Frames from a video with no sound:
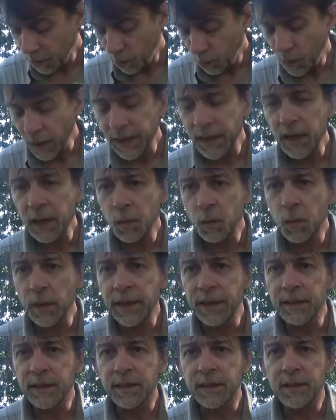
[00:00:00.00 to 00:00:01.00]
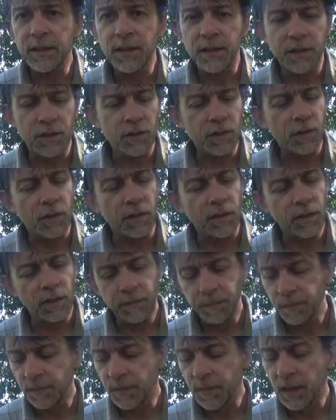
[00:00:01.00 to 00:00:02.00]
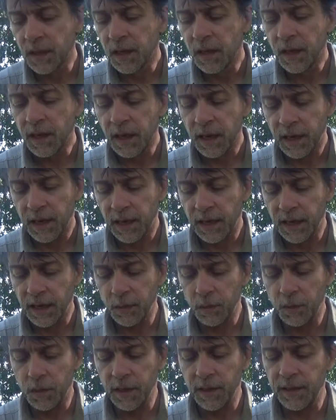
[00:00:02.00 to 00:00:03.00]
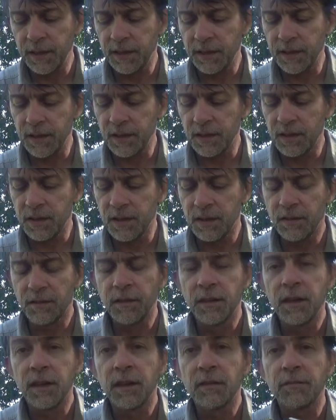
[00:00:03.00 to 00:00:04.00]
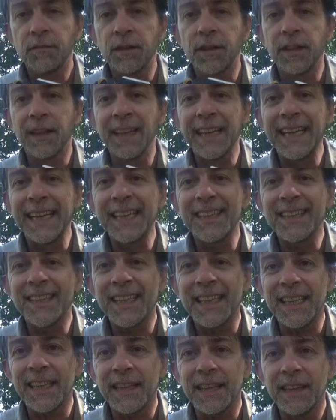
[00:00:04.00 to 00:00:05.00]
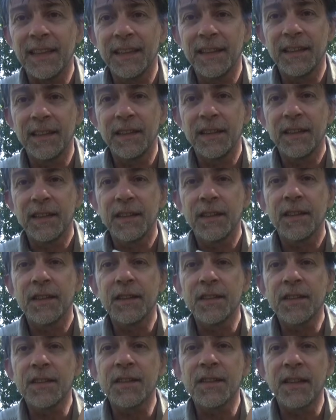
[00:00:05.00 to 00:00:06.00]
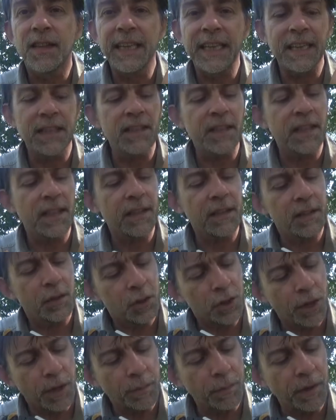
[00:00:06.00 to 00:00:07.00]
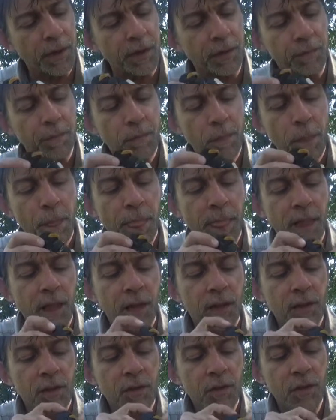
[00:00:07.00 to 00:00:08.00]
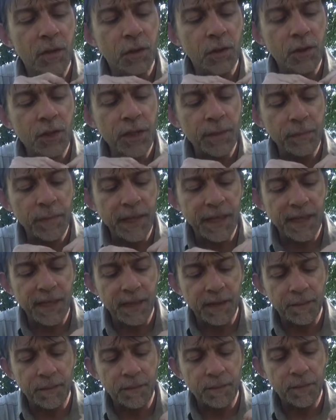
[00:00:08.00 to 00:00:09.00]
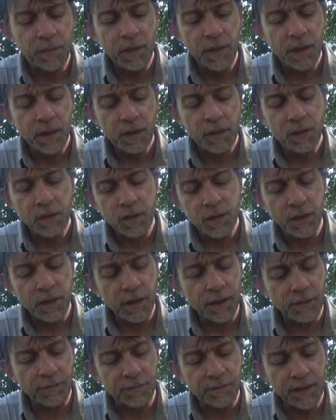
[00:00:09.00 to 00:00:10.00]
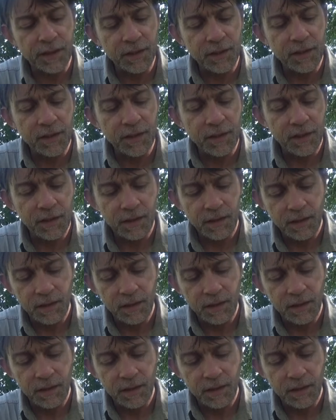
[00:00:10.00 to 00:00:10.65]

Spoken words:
when I went to this girl, I wanted this for the Lansky. This is the Lansky sharpener. So she made it so that it fits.